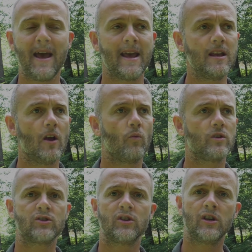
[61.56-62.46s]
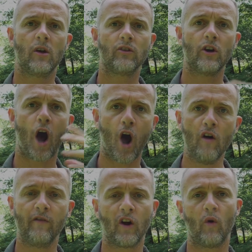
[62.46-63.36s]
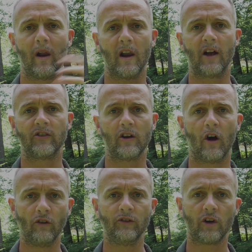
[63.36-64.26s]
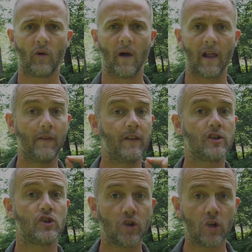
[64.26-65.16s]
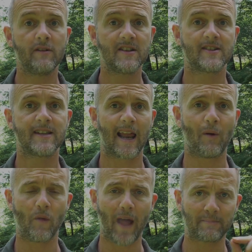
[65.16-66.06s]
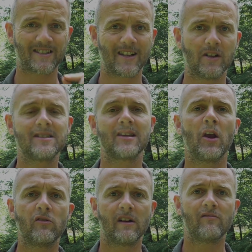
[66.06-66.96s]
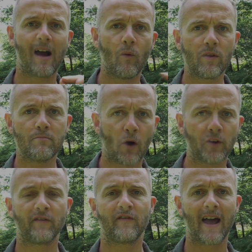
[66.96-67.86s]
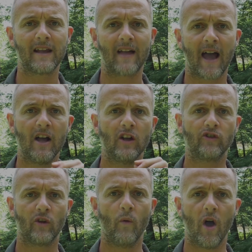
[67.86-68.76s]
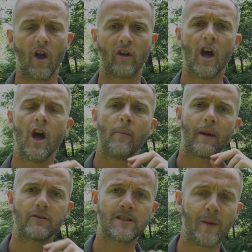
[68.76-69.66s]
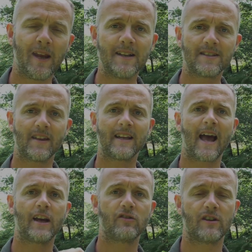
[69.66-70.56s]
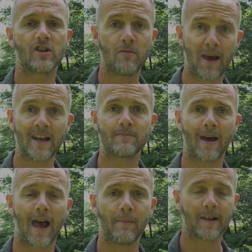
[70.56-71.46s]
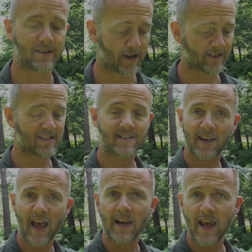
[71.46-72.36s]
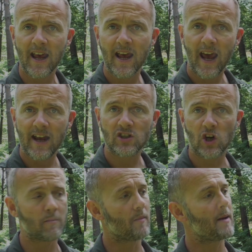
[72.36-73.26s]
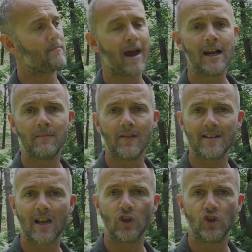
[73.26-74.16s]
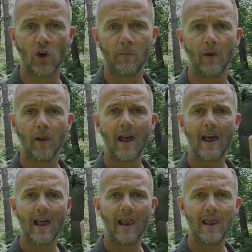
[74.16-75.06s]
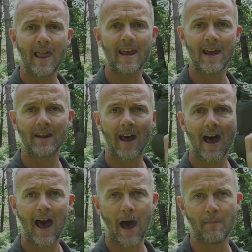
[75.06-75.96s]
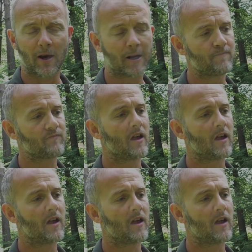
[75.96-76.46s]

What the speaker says: B was to use an overquilt as an underquilt, and the jury's still out on that. I'm still tinkering around with modifying that to work. But I was speaking to the guy, Chris, who makes my hammocks, and as I said earlier, he's come up and made me this double-layered hammock.